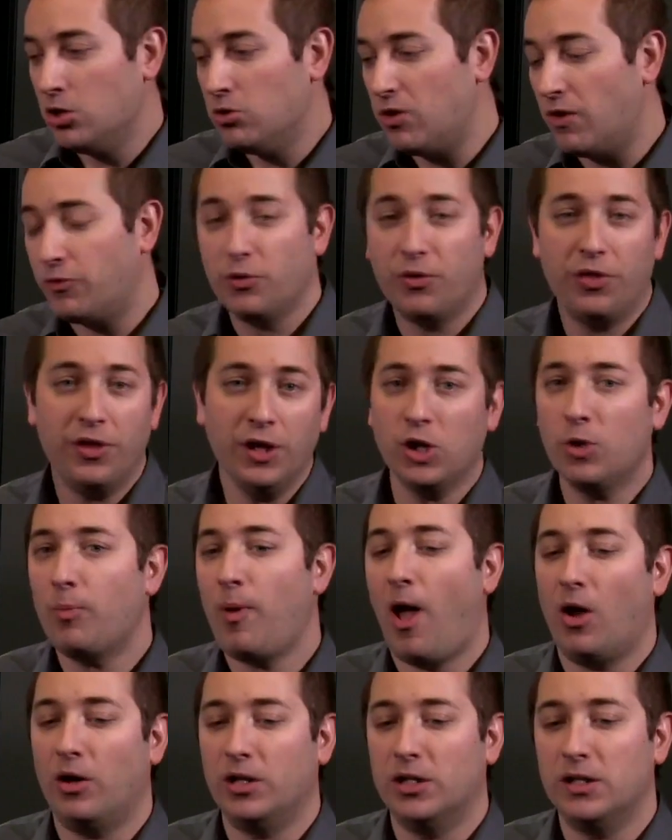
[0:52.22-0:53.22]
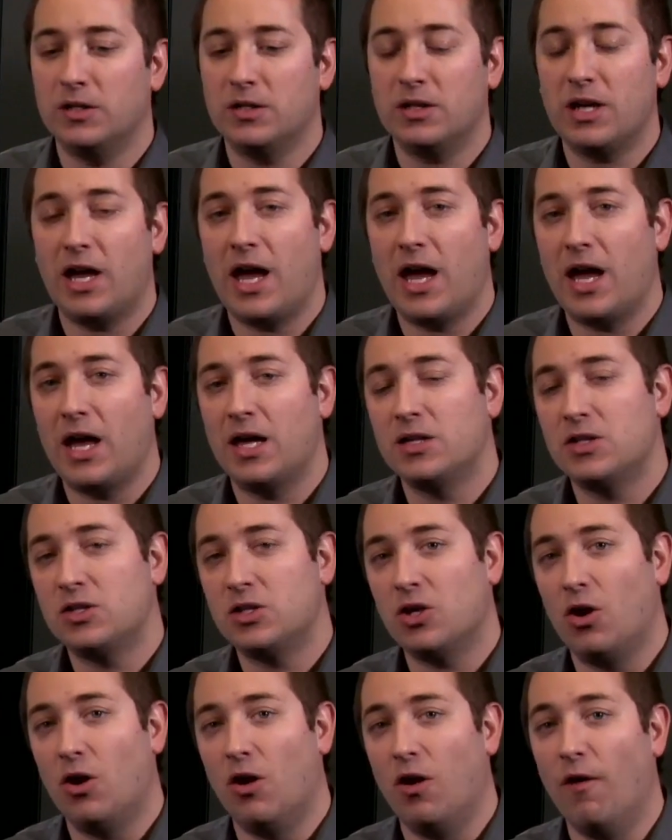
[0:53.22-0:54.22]
You have to think about it
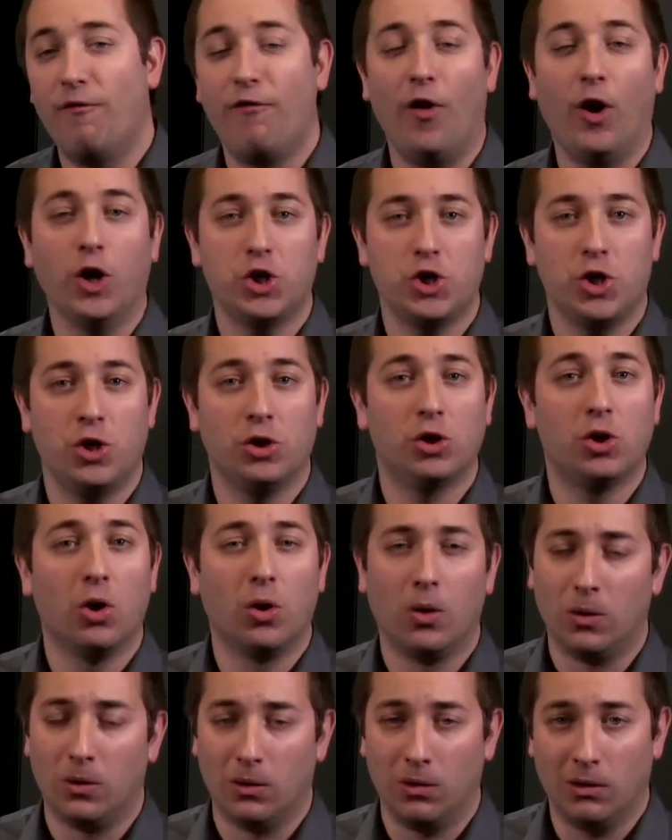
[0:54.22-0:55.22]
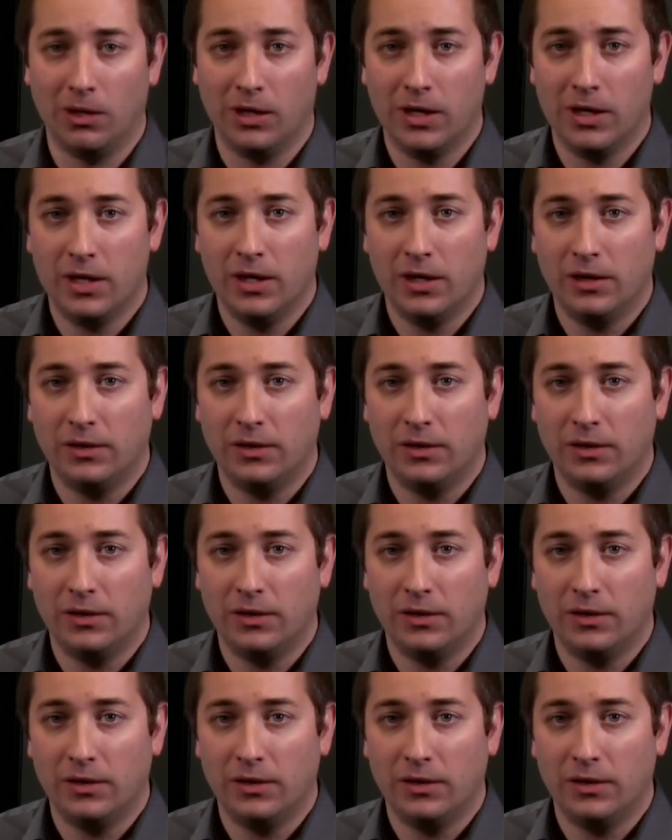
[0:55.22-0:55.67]
as a function call